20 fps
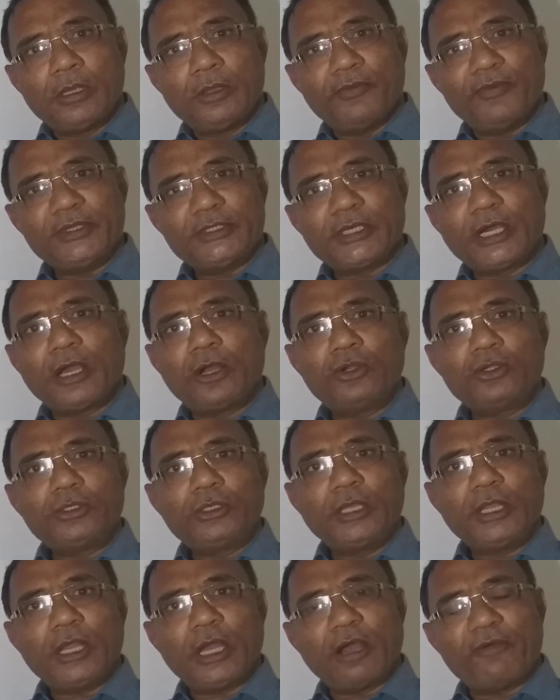
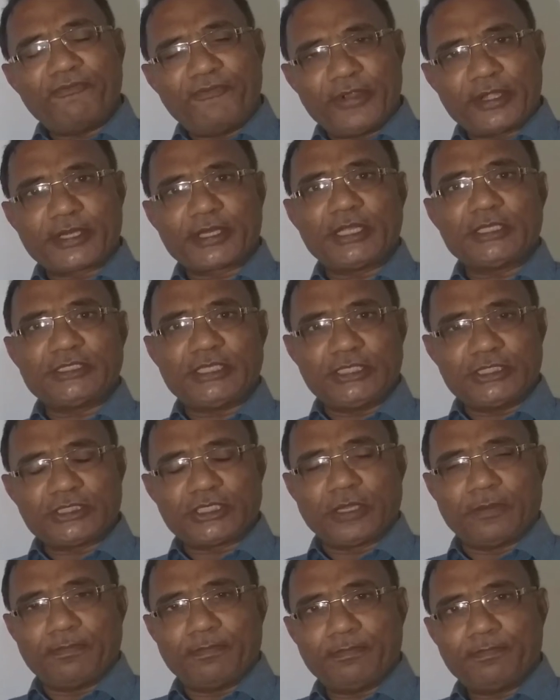without a federal
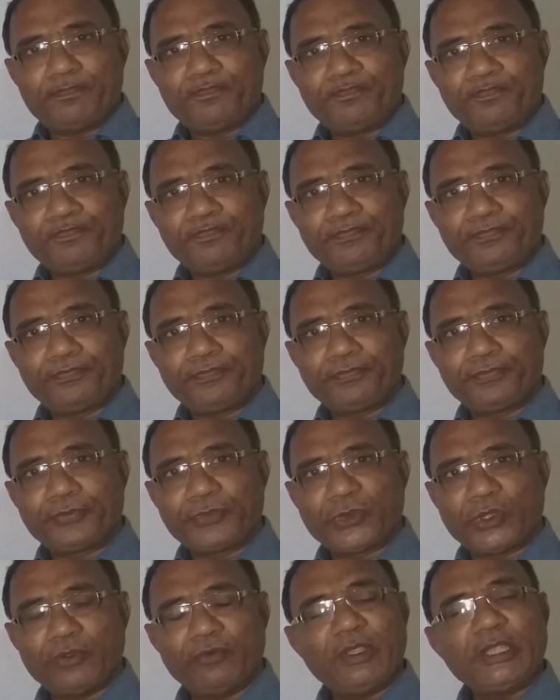system,
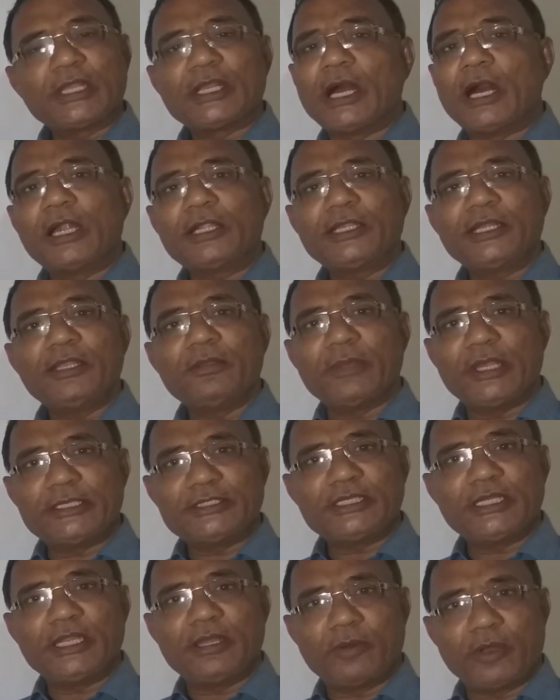we can't
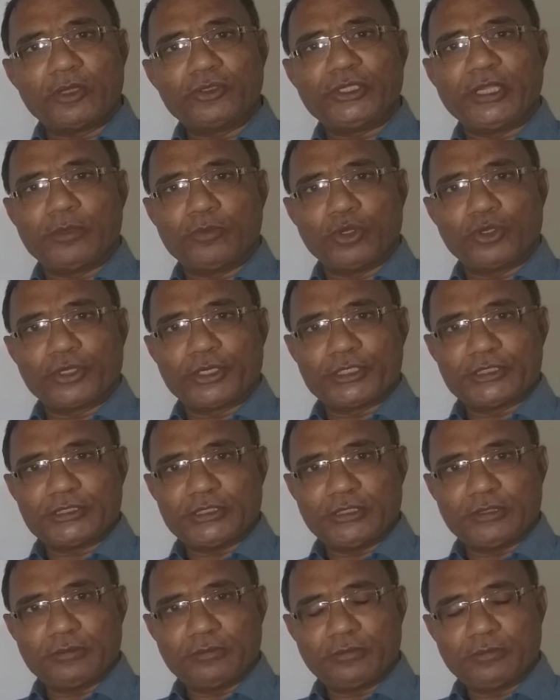imagine about
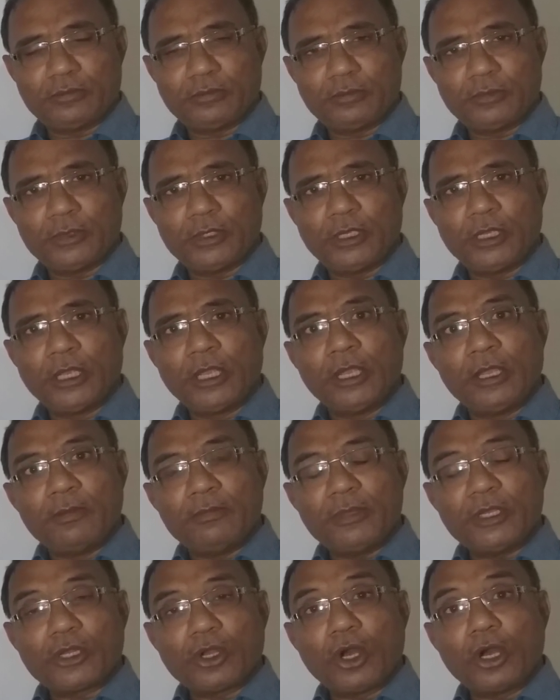democracy.
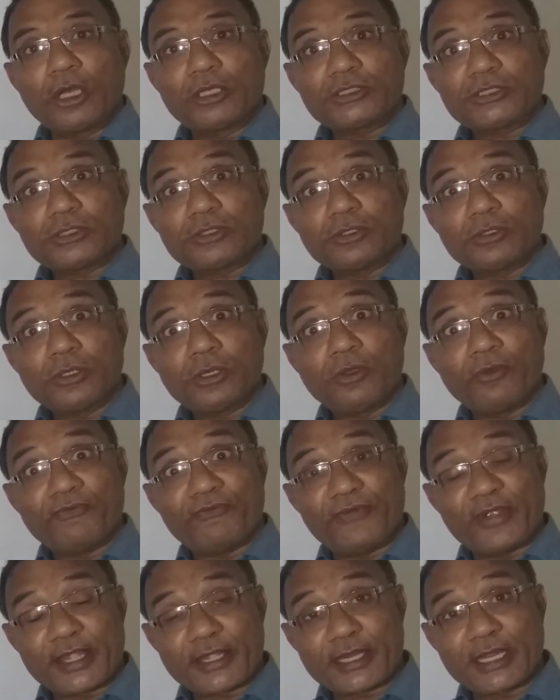Because
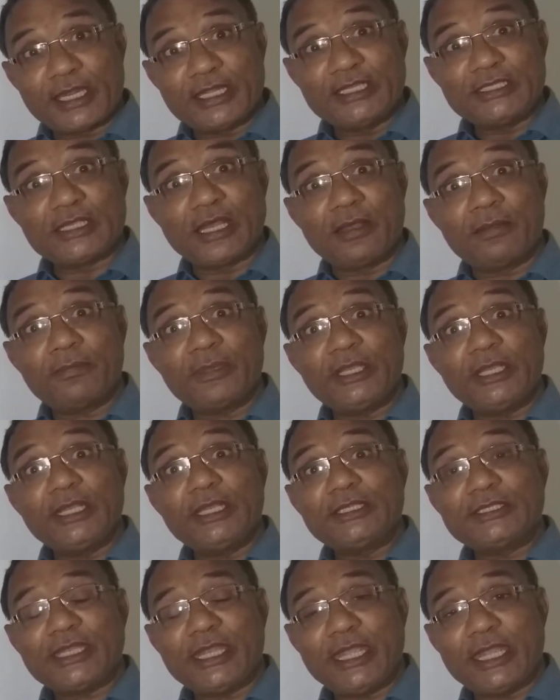federalism
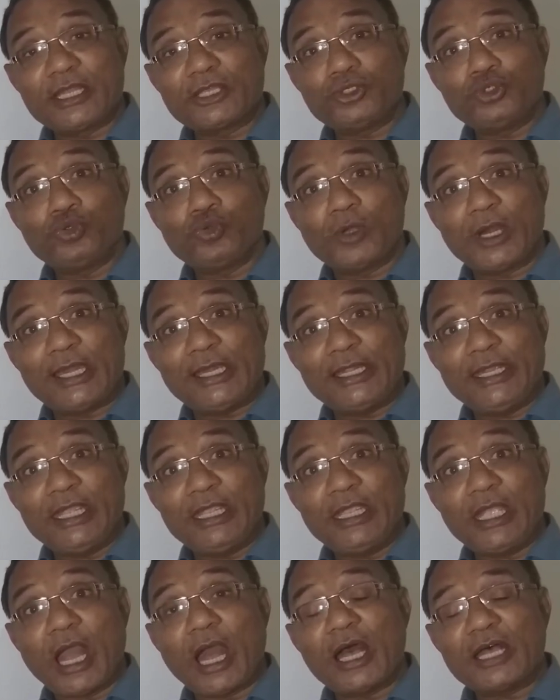is
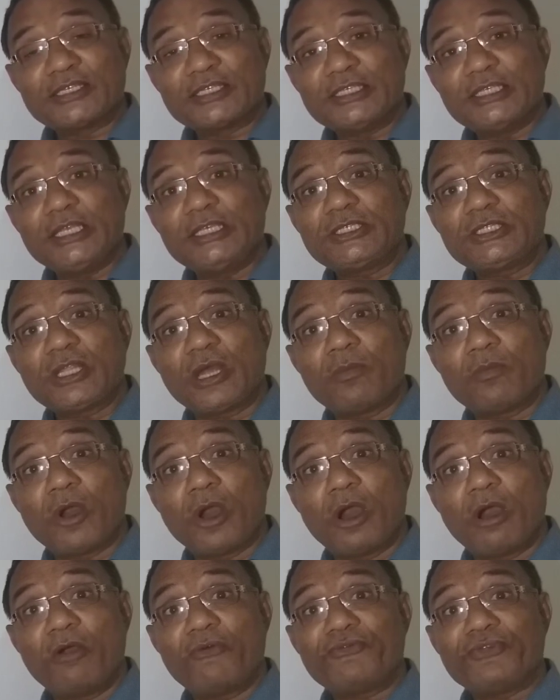actually a system
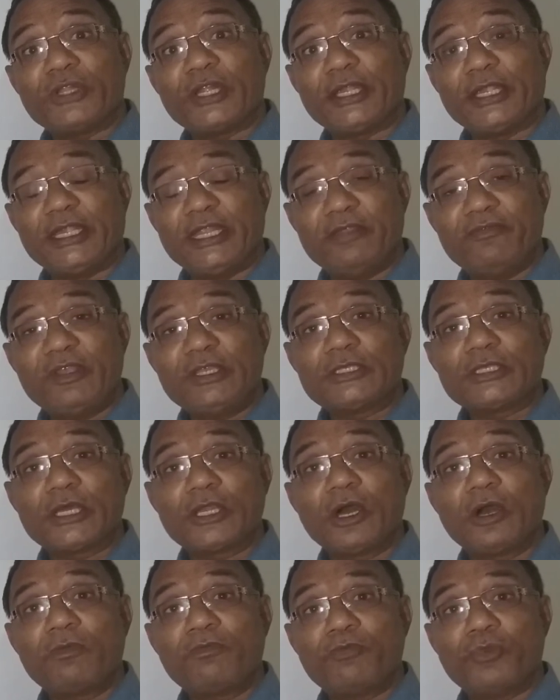of the division
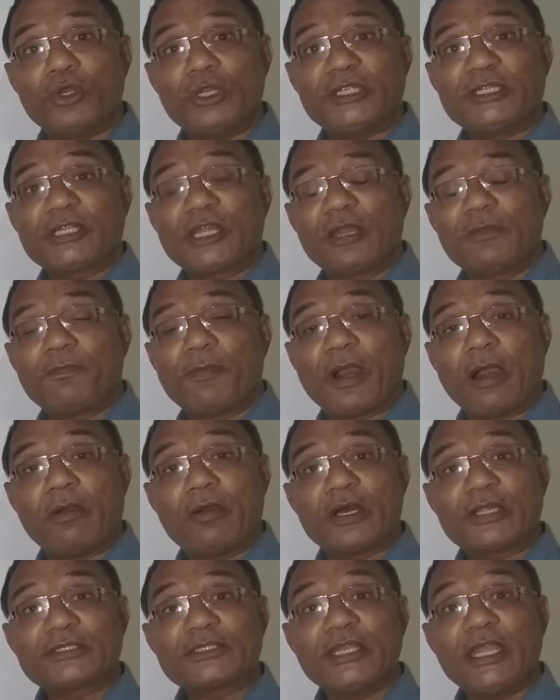of political
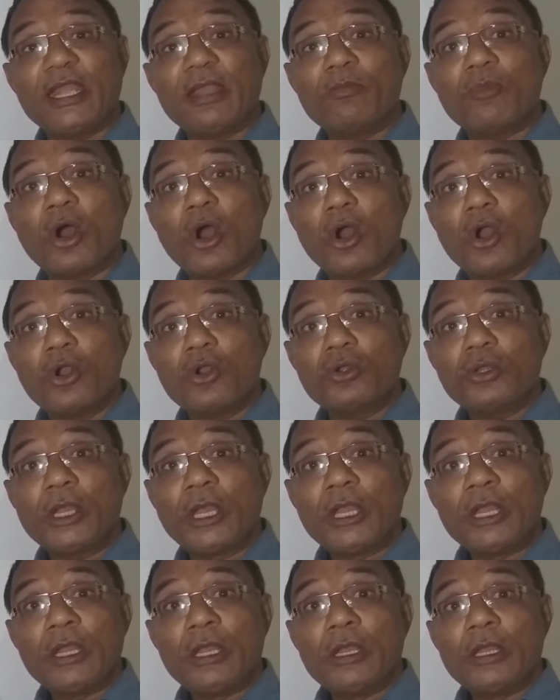powers among
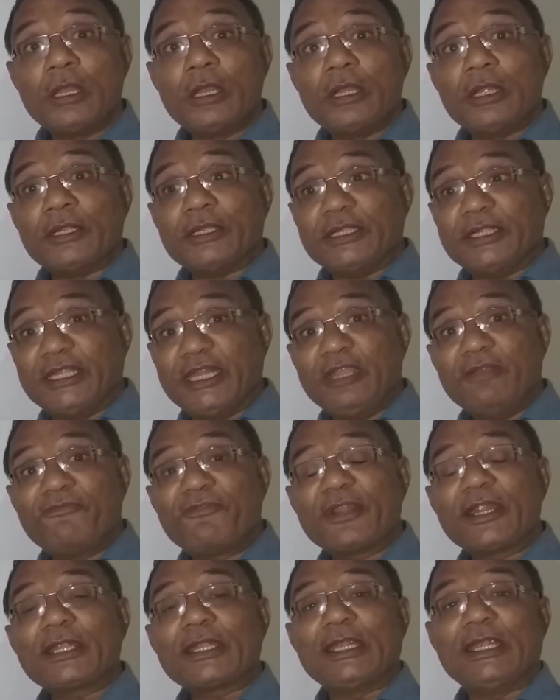
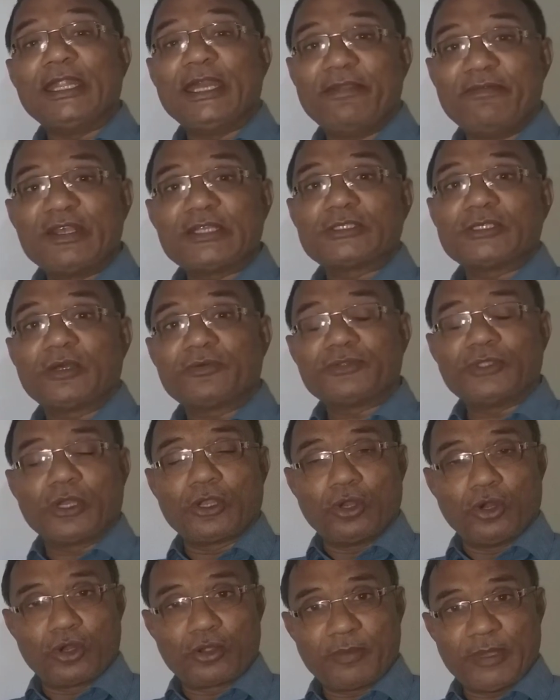different levels of the
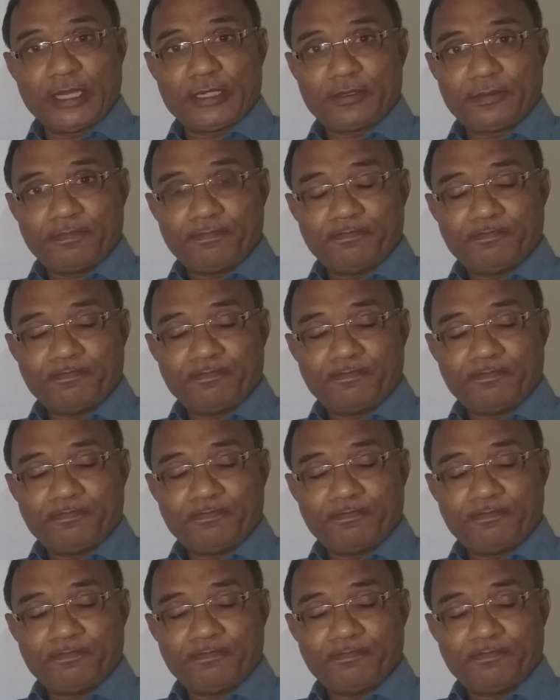government.